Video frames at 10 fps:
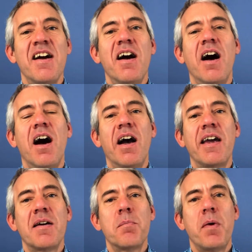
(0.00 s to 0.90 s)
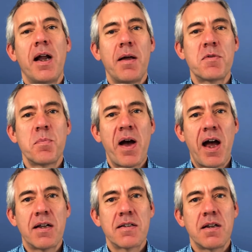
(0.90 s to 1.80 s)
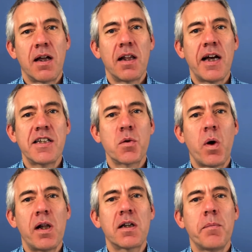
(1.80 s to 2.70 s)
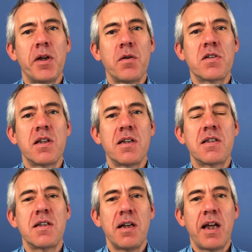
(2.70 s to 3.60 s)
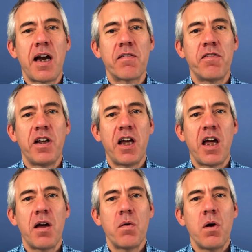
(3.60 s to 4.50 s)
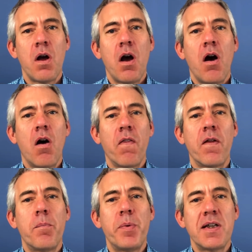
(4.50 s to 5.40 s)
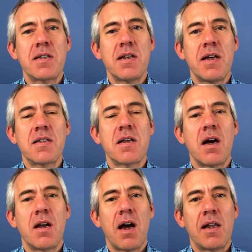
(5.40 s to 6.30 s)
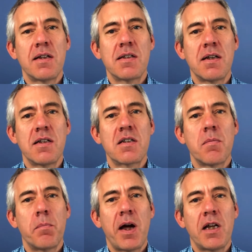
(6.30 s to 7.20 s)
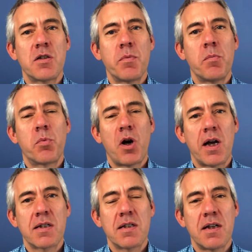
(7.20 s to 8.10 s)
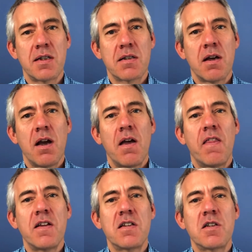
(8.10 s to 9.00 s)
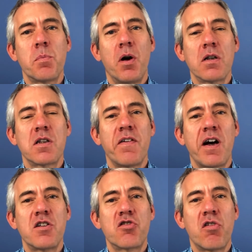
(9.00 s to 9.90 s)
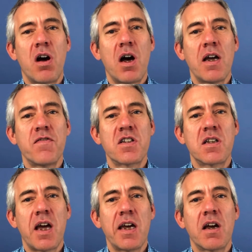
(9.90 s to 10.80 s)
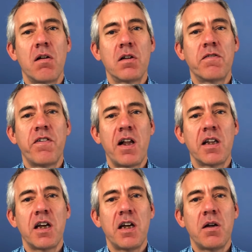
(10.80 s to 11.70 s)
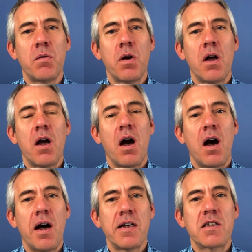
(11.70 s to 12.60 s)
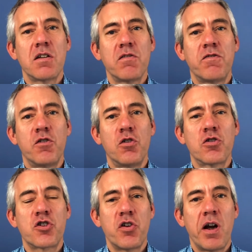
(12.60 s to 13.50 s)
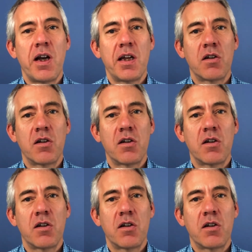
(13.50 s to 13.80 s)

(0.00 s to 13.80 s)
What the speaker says: Hi, my name's Matt. I'd like to welcome you to this Zinniac video on the Business Analysis Management Practice. This is part of our Drive Stakeholder Value ITIL 4 training